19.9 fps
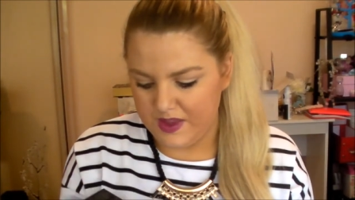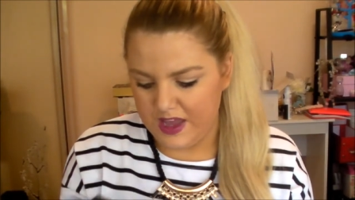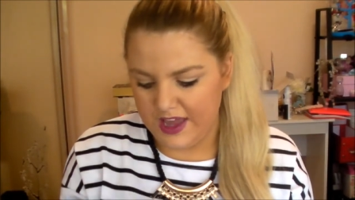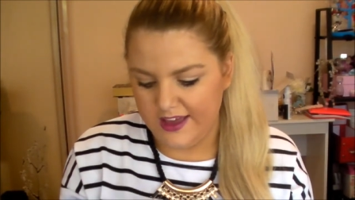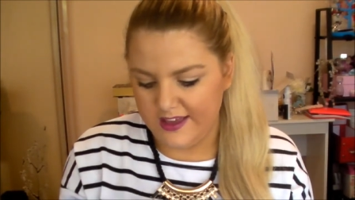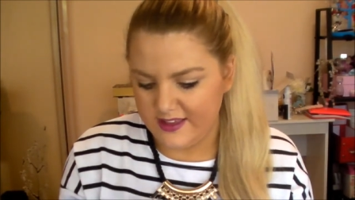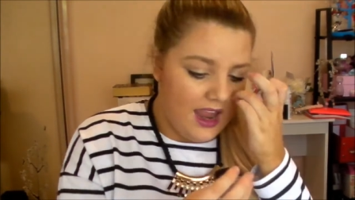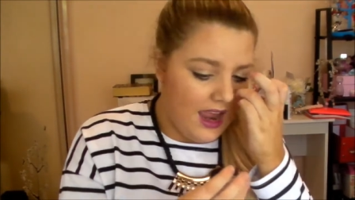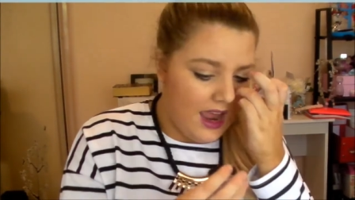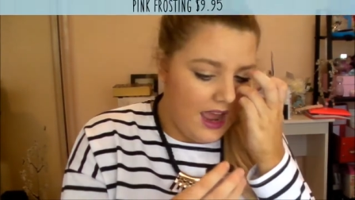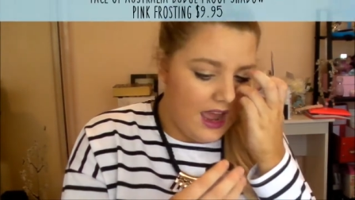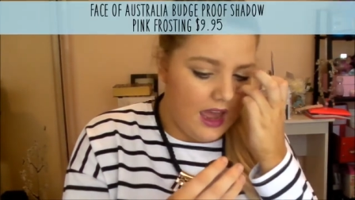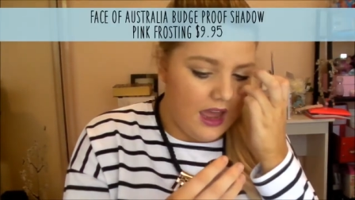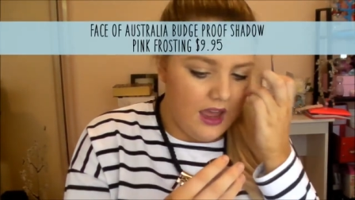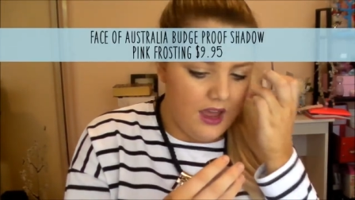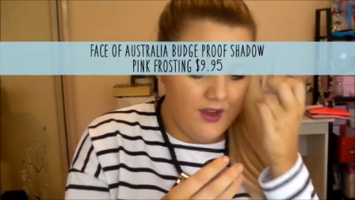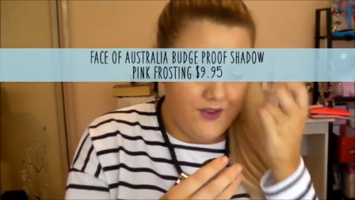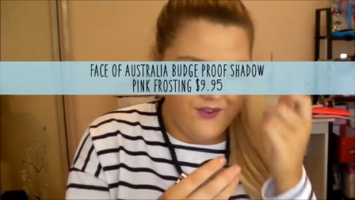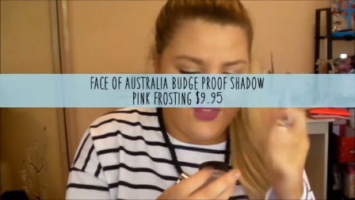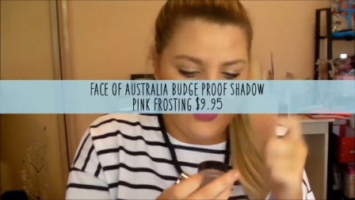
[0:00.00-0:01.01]
It
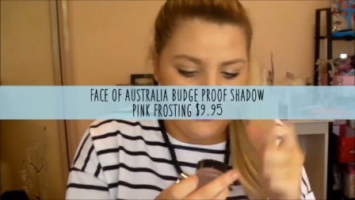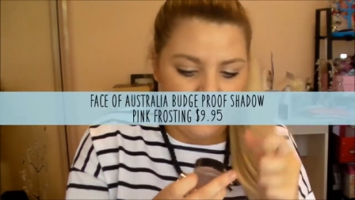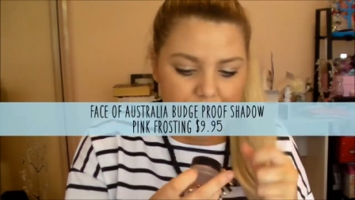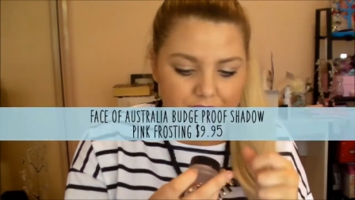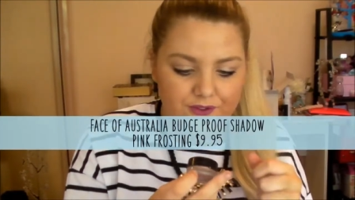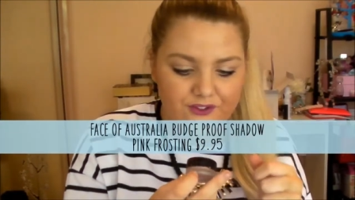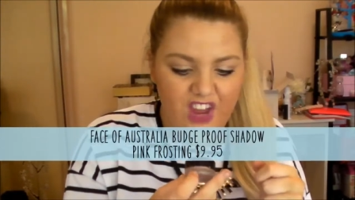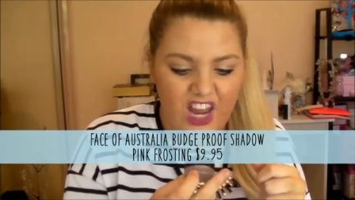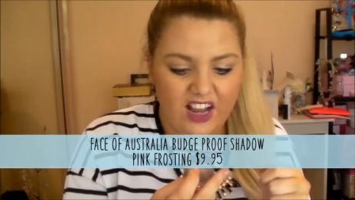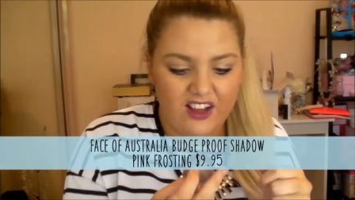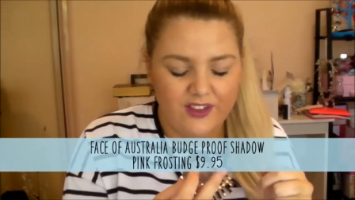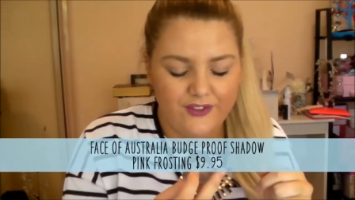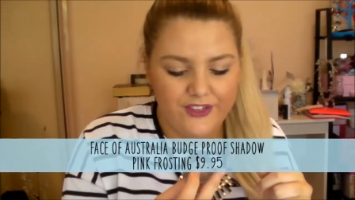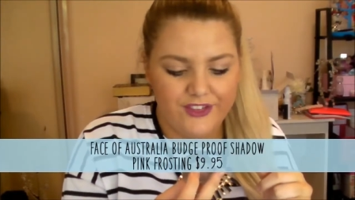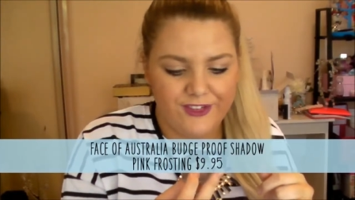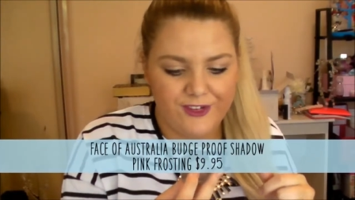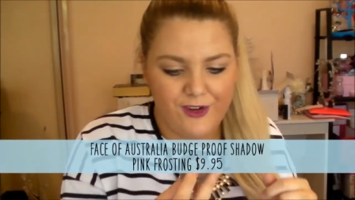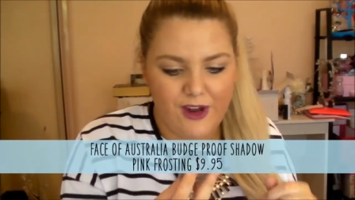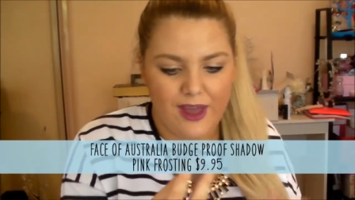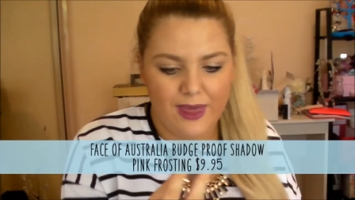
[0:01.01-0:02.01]
have the Face of
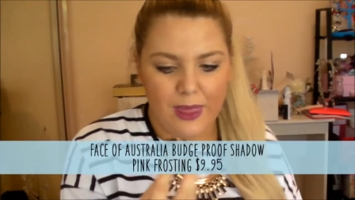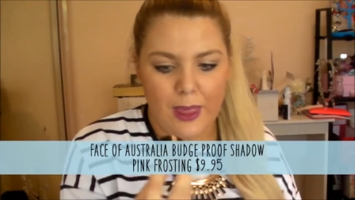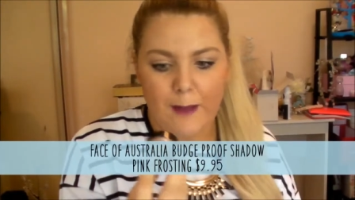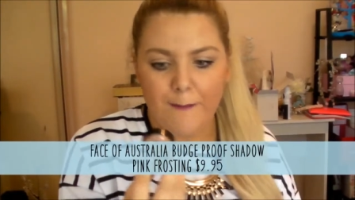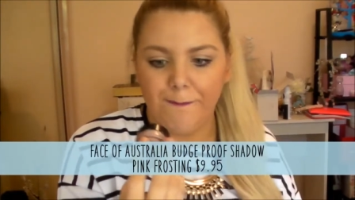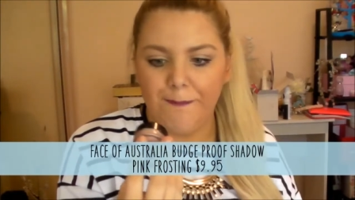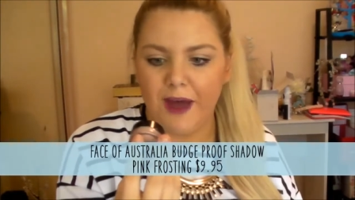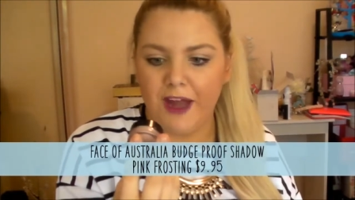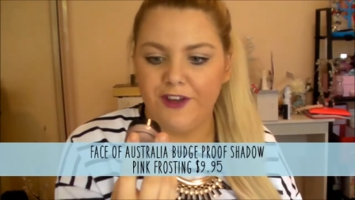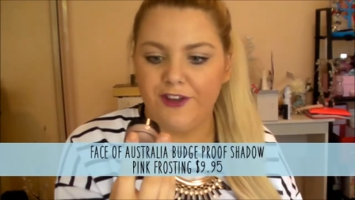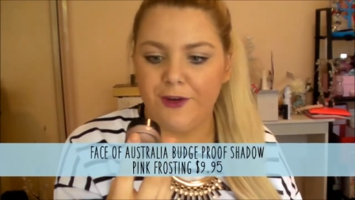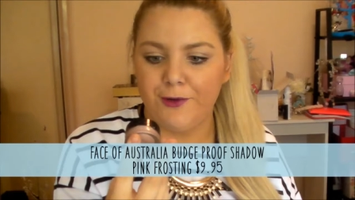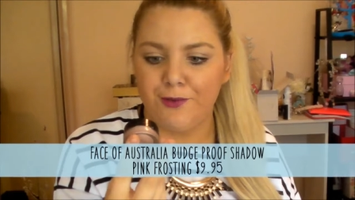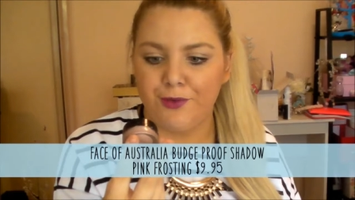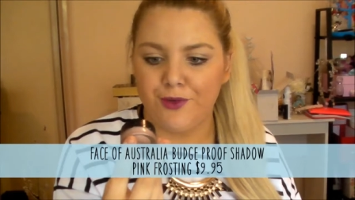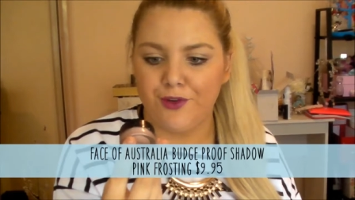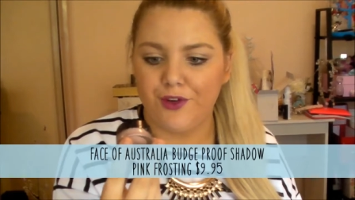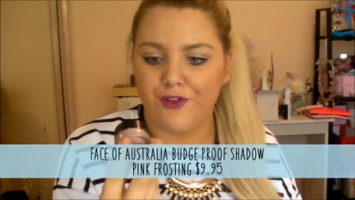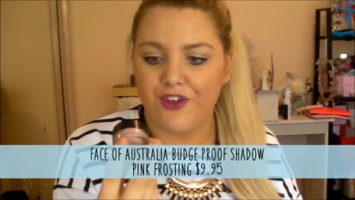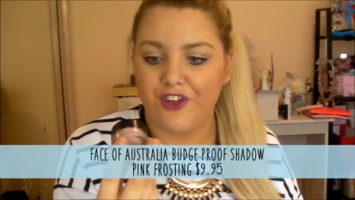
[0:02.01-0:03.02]
Australia budget
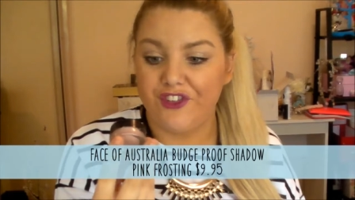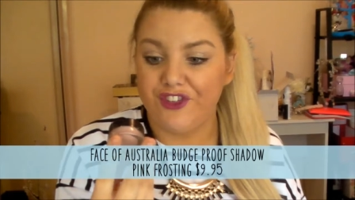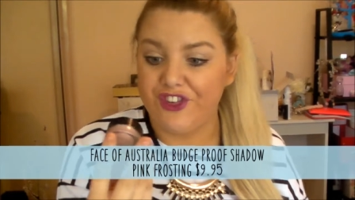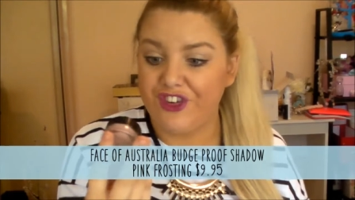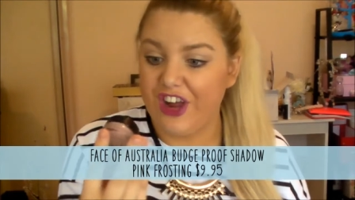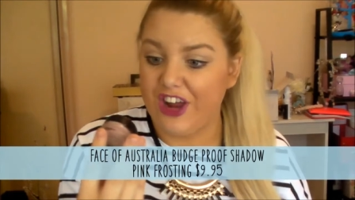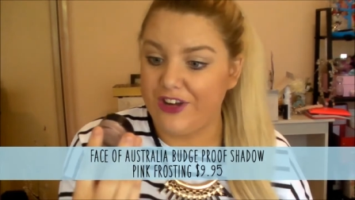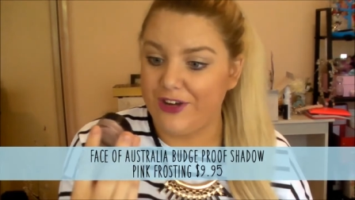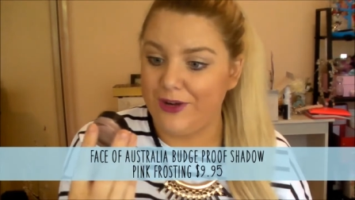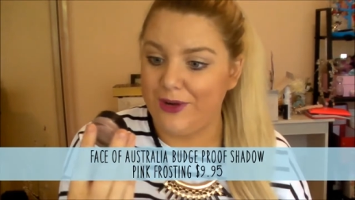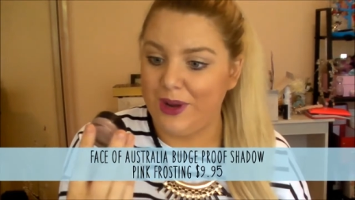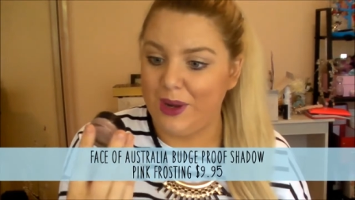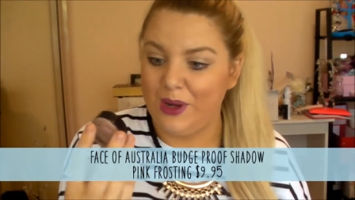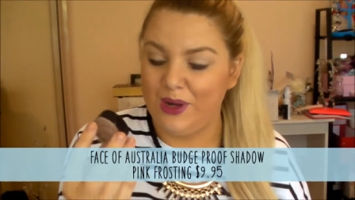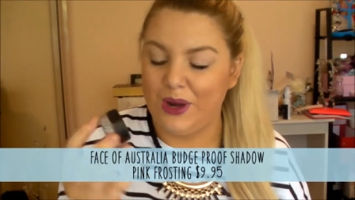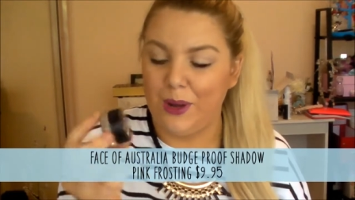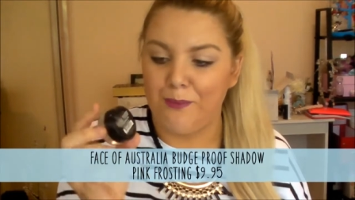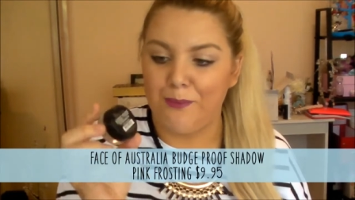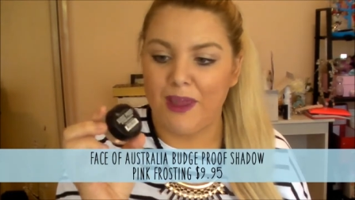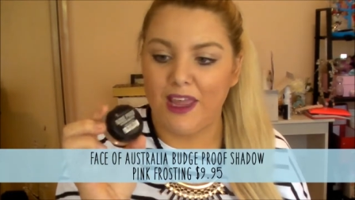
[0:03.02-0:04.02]
proof shadow
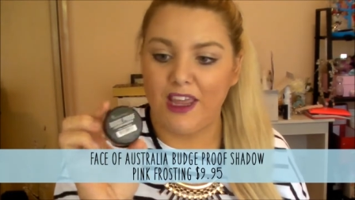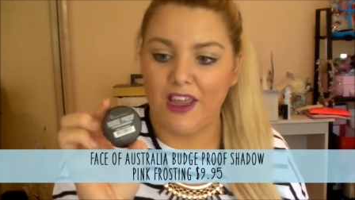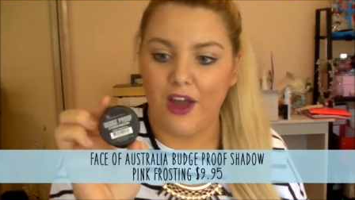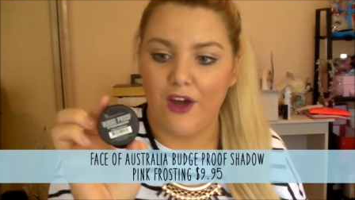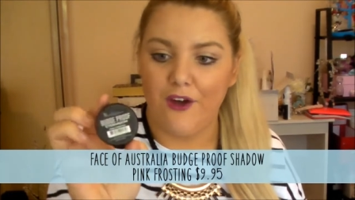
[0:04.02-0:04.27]
in pink